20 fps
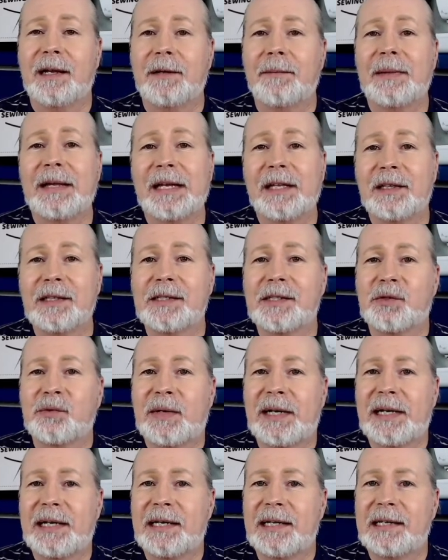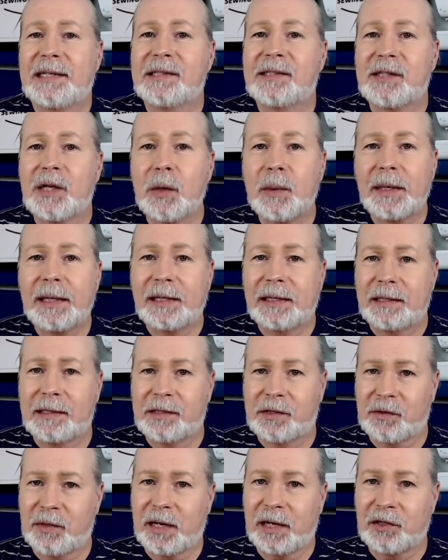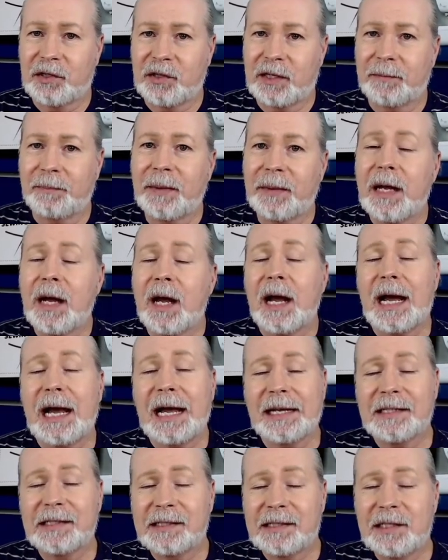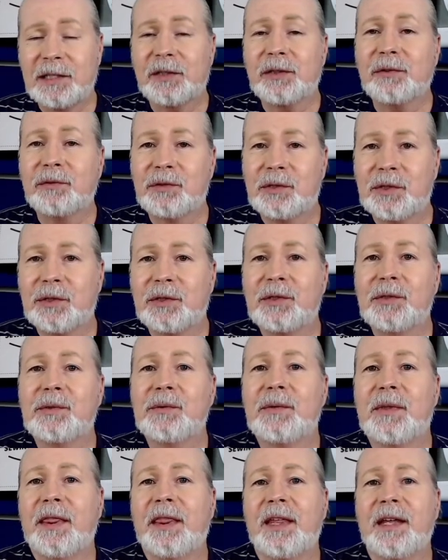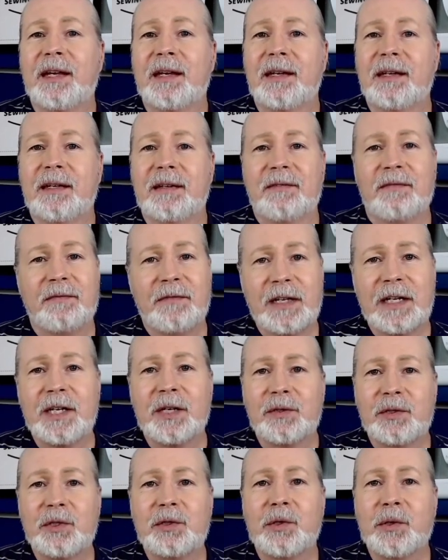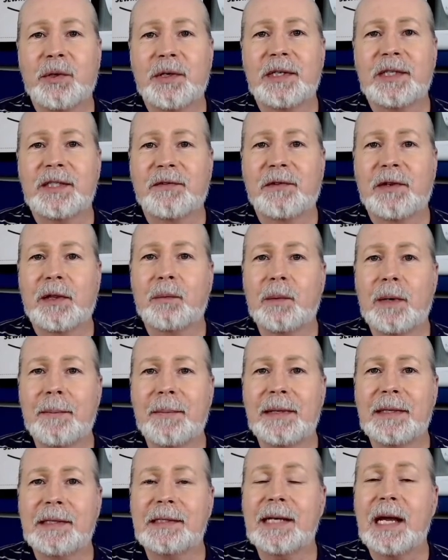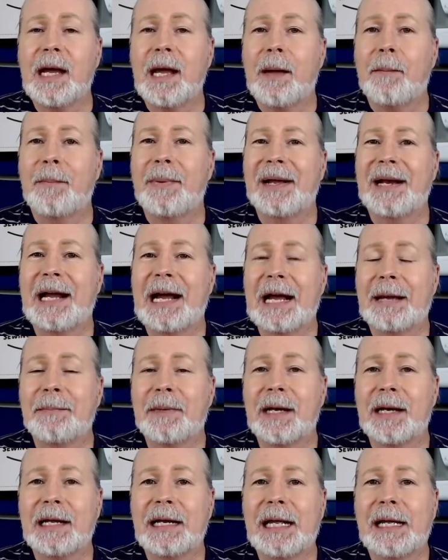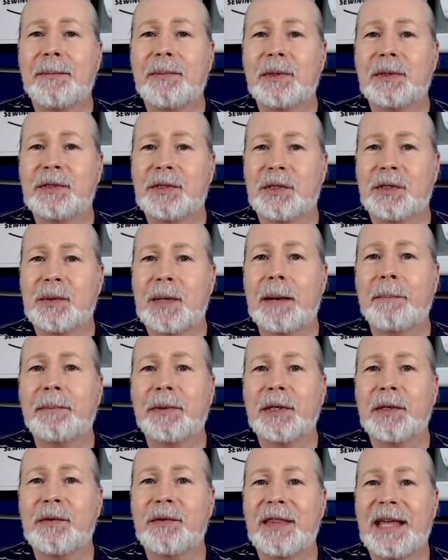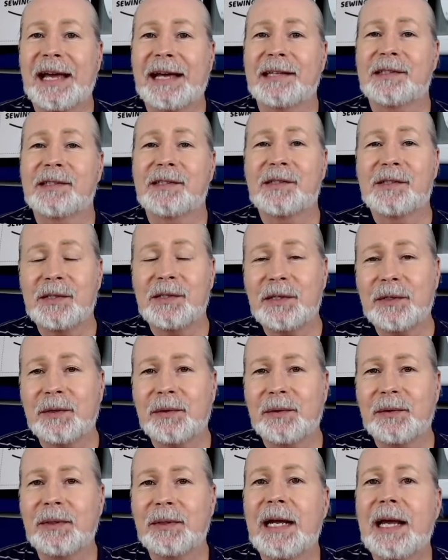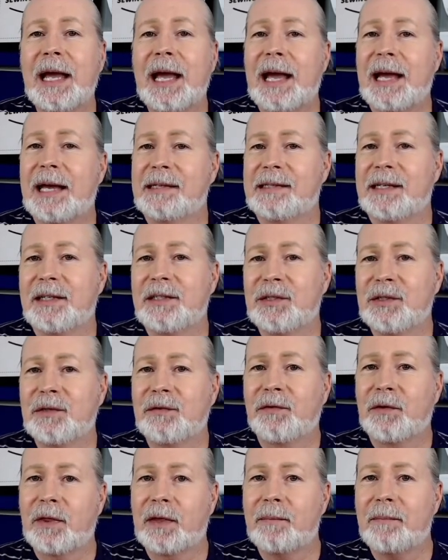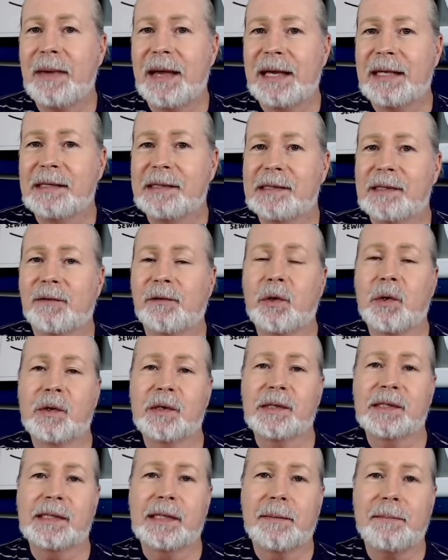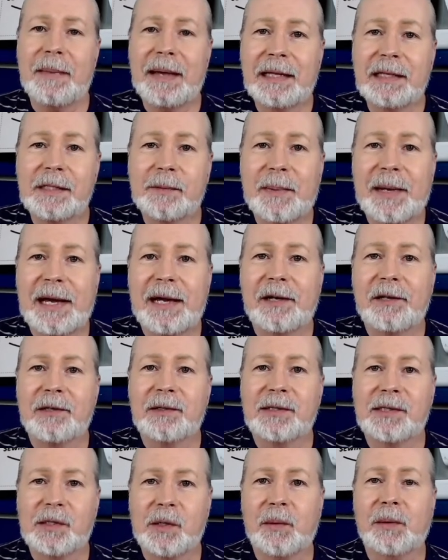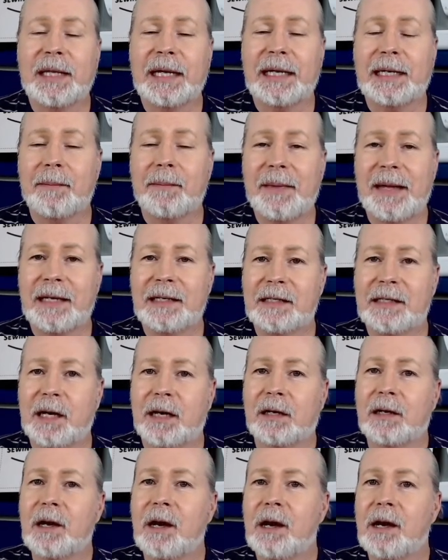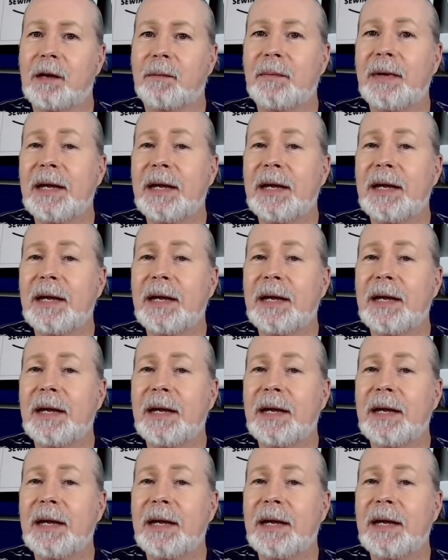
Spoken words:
illustrated sewing construction. I still do the video tutorials for the women's, but I'm not able to upload as soon as I do for the men's. Of course, the men's patterns, sewitlikeaman.com,